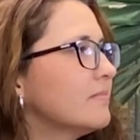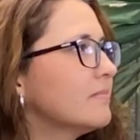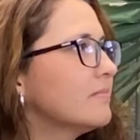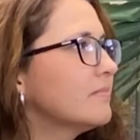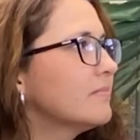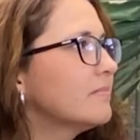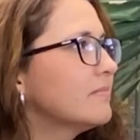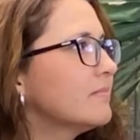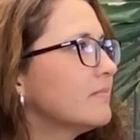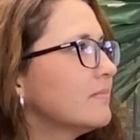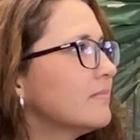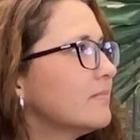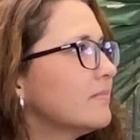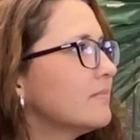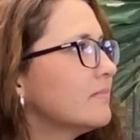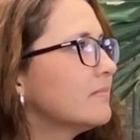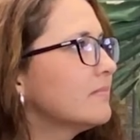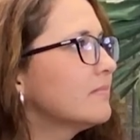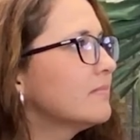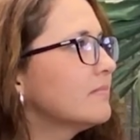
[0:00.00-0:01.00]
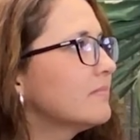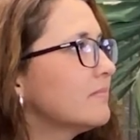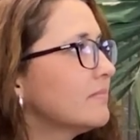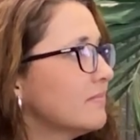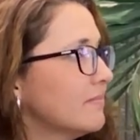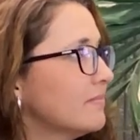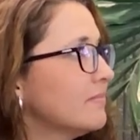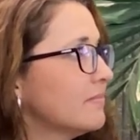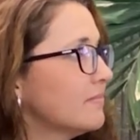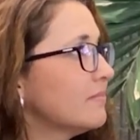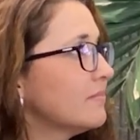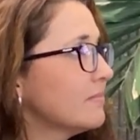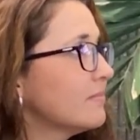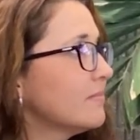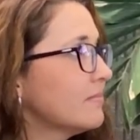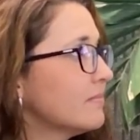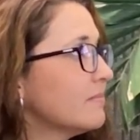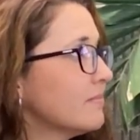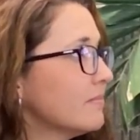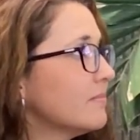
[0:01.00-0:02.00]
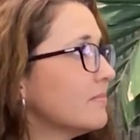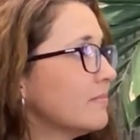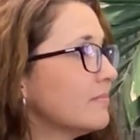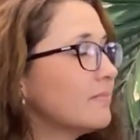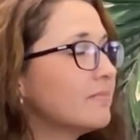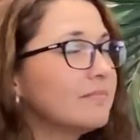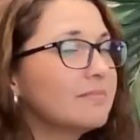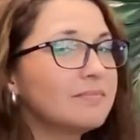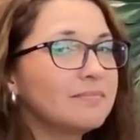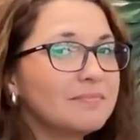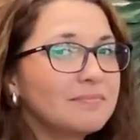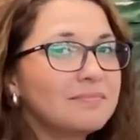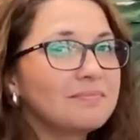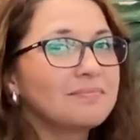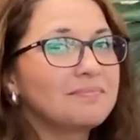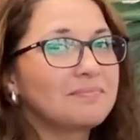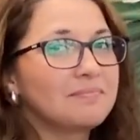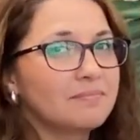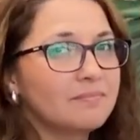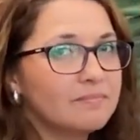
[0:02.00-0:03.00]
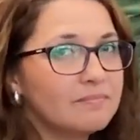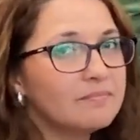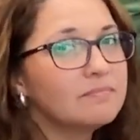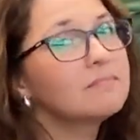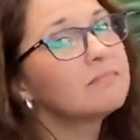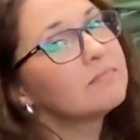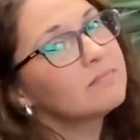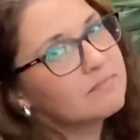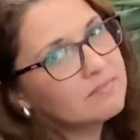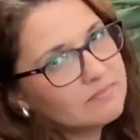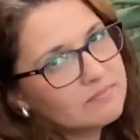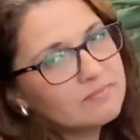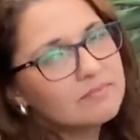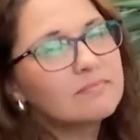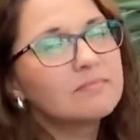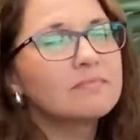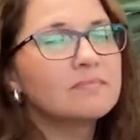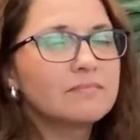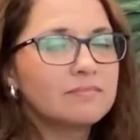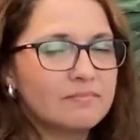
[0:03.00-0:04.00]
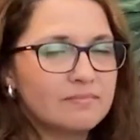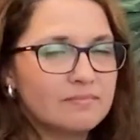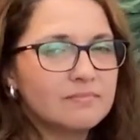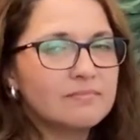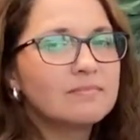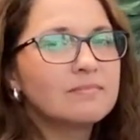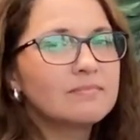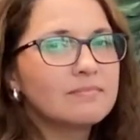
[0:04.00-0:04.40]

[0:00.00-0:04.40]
The person shown says nothing.